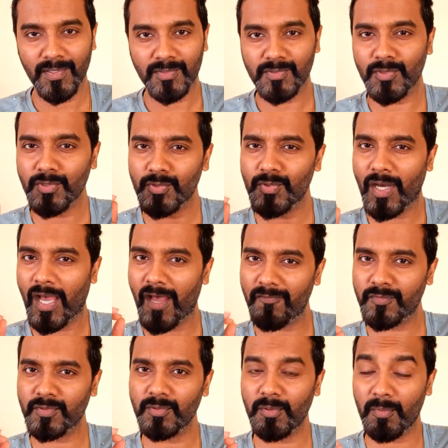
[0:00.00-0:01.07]
So you
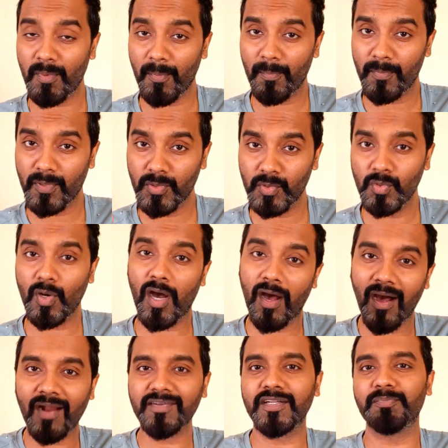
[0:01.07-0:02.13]
have to do
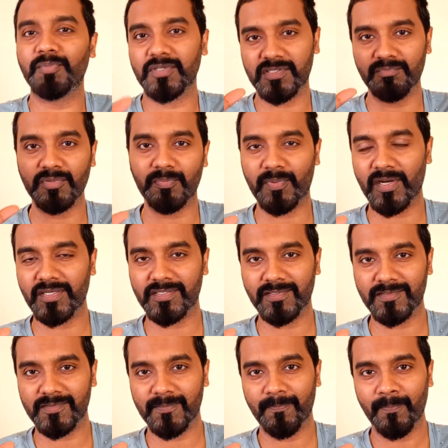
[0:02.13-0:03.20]
100%
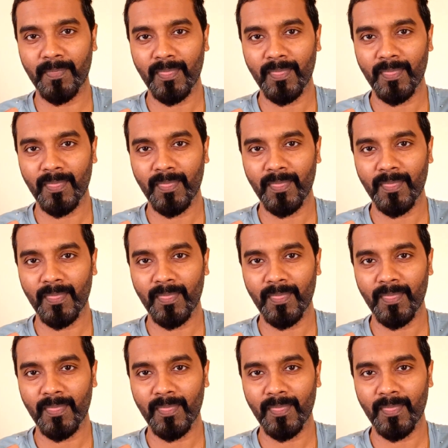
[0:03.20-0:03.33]
preparations.